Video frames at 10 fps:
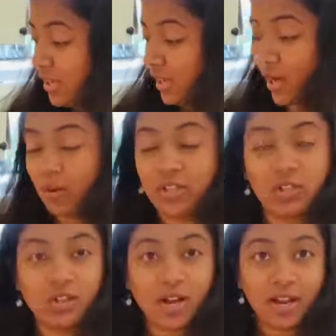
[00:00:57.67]
Now
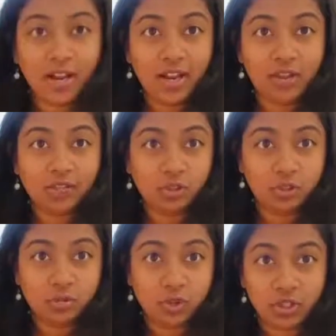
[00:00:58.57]
here I have a
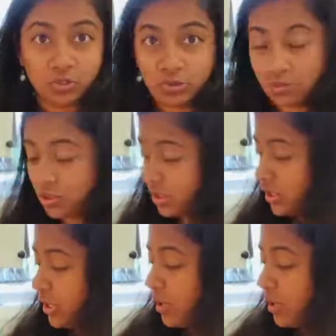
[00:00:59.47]
turmeric root